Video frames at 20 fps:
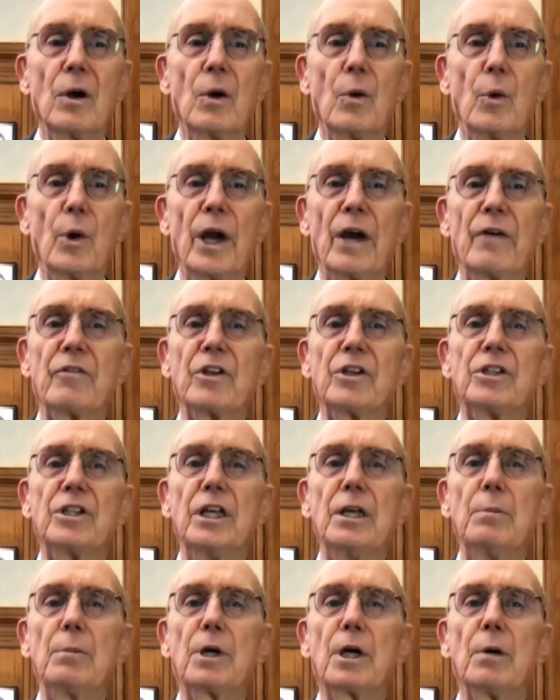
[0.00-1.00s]
We have a
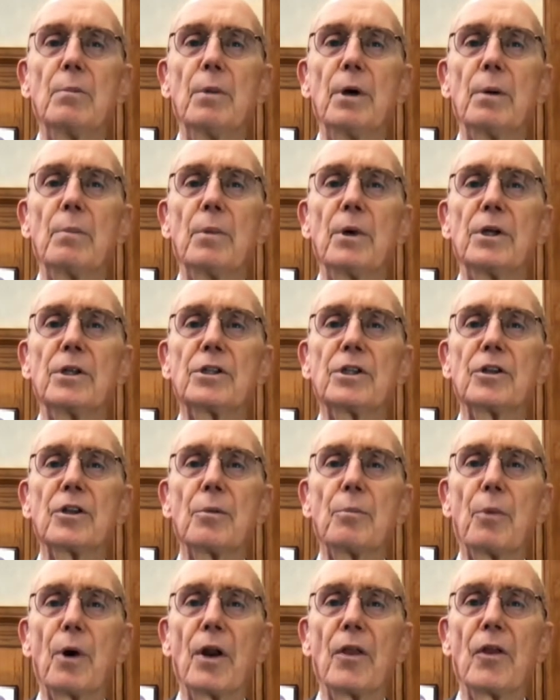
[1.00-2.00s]
deep commitment to the
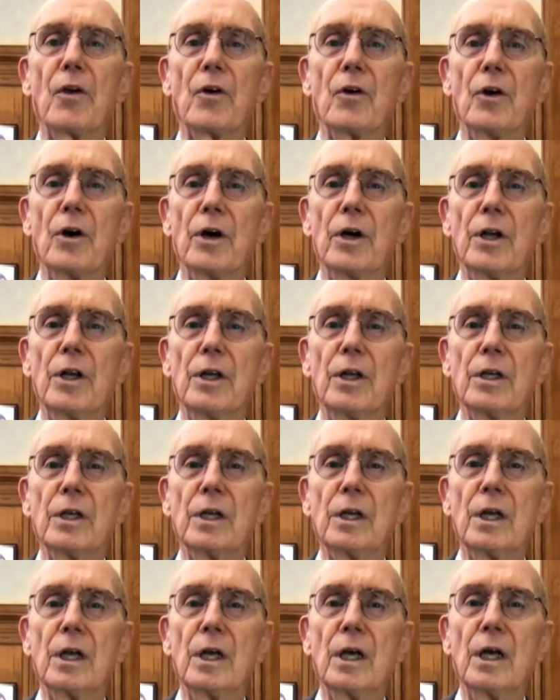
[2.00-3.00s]
brotherhood
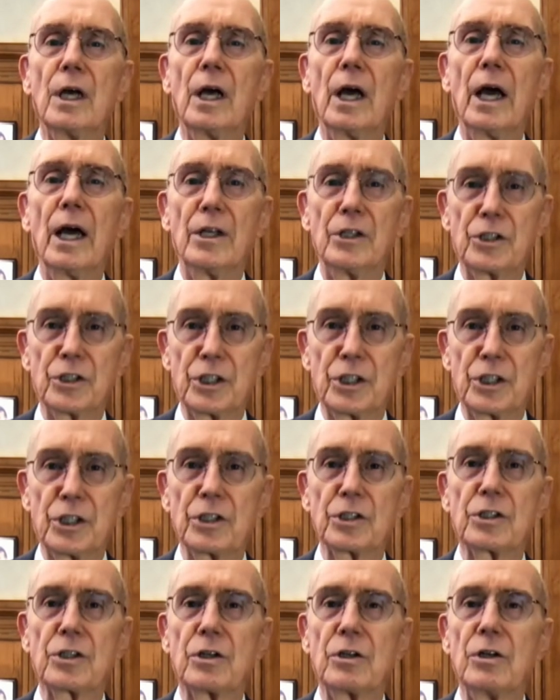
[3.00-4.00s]
and
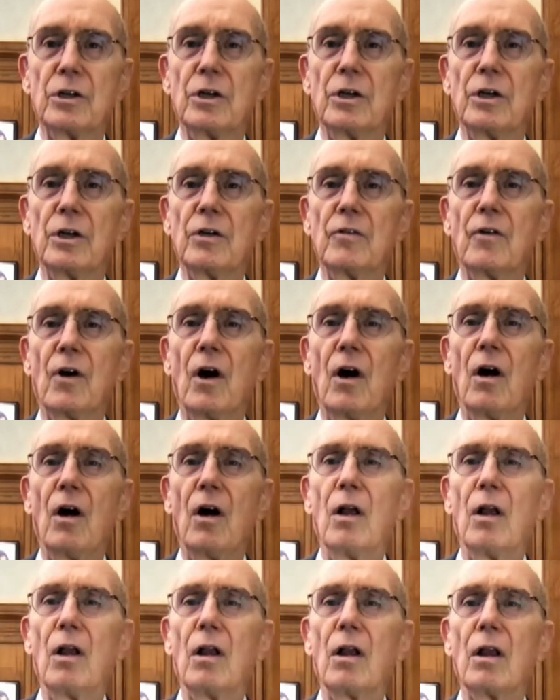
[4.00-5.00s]
sisterhood of
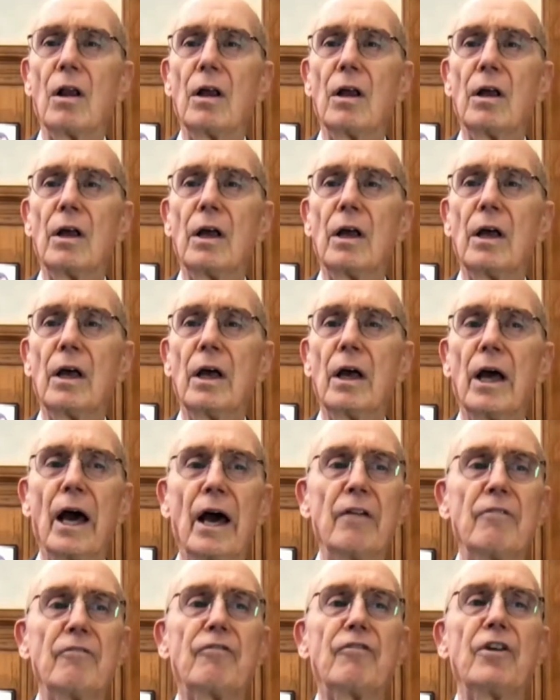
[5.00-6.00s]
all,
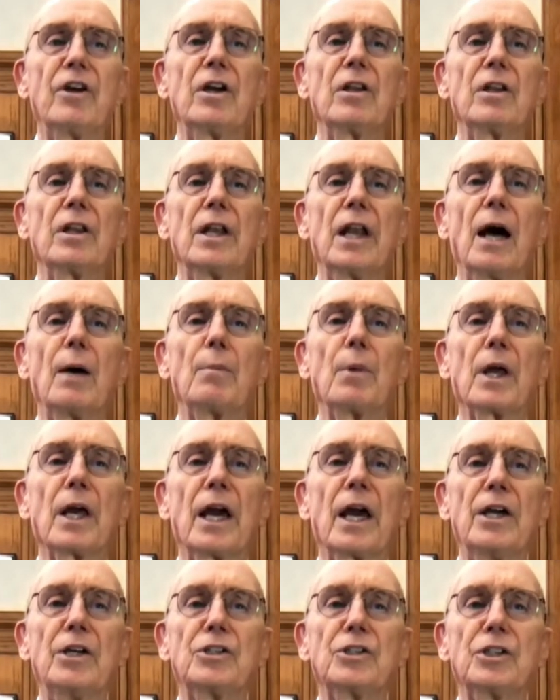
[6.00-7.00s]
and feel an
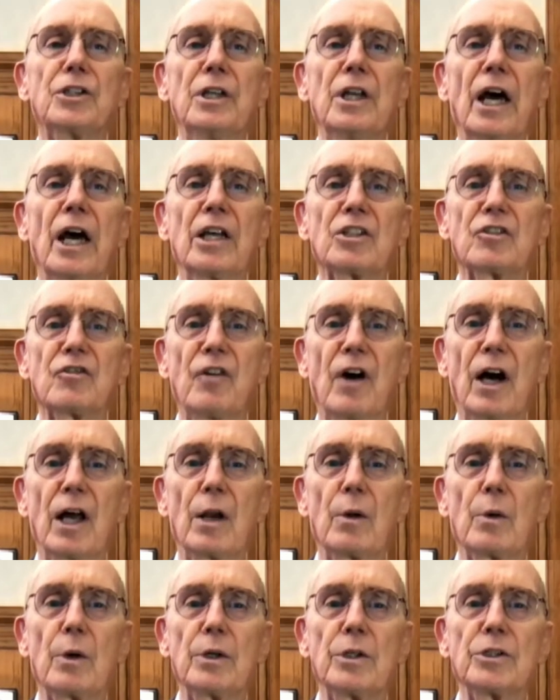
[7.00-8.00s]
obligation as
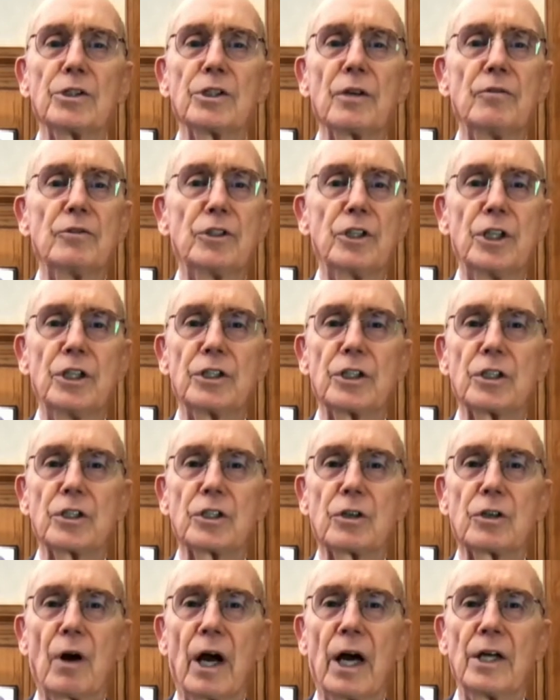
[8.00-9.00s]
followers of Jesus
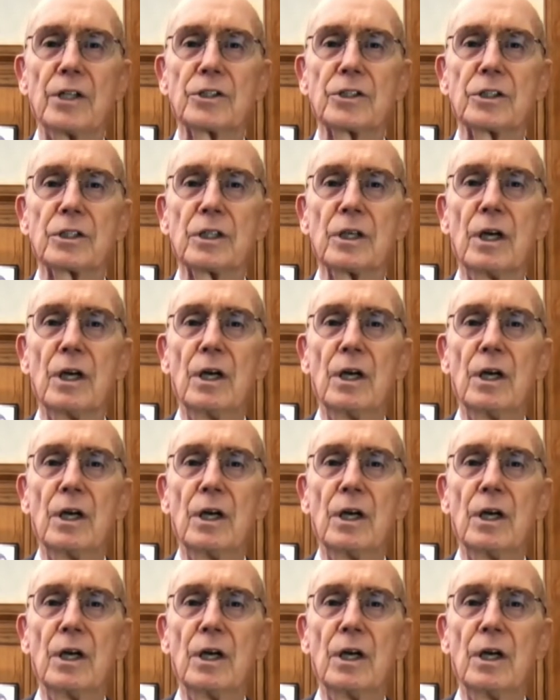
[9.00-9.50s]
Christ